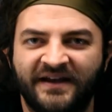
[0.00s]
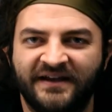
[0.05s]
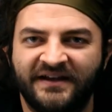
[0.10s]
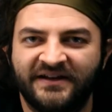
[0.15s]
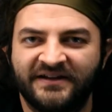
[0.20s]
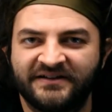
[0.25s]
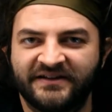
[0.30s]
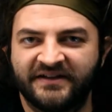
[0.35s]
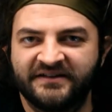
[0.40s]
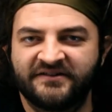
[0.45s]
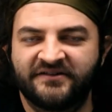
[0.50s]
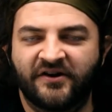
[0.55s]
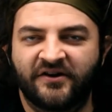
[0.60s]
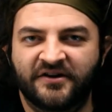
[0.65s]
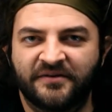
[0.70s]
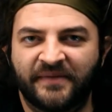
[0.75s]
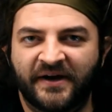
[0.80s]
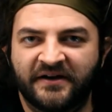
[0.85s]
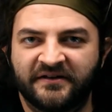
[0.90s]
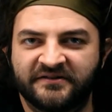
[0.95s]
let's talk
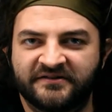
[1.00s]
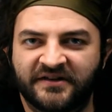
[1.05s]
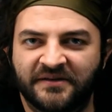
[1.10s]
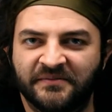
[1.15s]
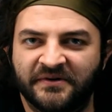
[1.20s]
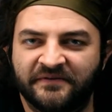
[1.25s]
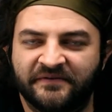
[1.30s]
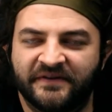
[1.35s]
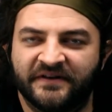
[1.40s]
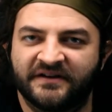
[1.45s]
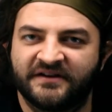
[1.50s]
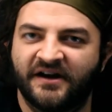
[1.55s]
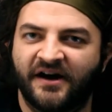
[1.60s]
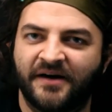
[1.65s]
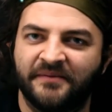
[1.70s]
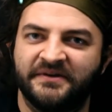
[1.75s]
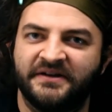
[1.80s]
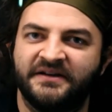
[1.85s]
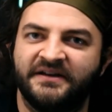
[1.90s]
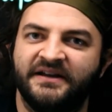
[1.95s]
about some of the
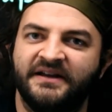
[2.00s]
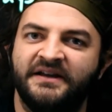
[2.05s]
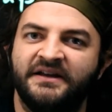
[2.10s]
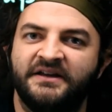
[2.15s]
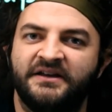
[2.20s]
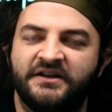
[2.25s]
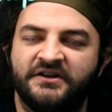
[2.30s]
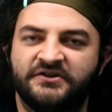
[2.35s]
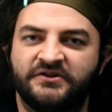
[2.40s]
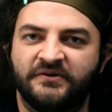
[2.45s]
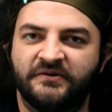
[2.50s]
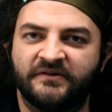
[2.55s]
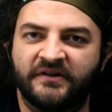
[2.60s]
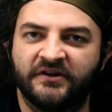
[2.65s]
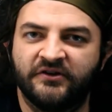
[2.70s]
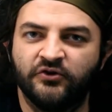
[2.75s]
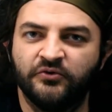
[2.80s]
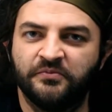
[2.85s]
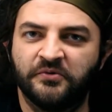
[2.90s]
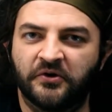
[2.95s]
common issues that new
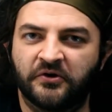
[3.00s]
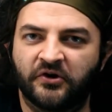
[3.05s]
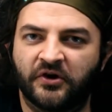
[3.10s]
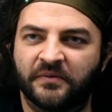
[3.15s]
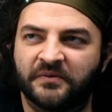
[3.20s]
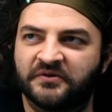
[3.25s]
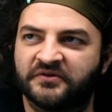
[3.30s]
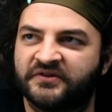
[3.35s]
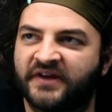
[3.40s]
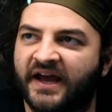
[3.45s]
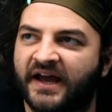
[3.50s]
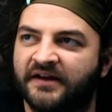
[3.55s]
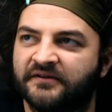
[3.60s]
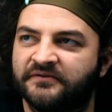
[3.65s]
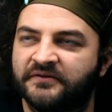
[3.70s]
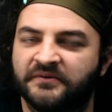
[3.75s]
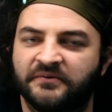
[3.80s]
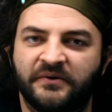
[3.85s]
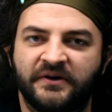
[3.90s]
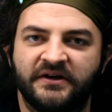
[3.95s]
programmers have
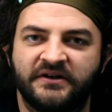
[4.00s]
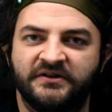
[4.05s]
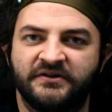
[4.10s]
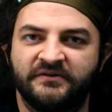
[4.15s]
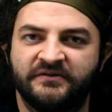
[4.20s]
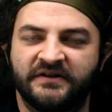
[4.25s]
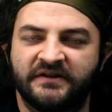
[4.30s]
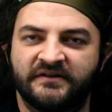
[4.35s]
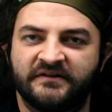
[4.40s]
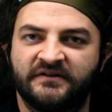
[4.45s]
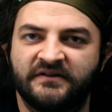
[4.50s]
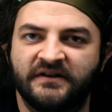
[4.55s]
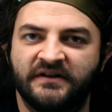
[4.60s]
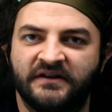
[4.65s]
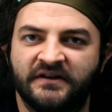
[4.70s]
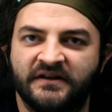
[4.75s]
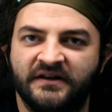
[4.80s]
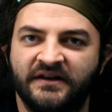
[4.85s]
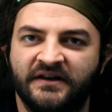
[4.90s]
when using C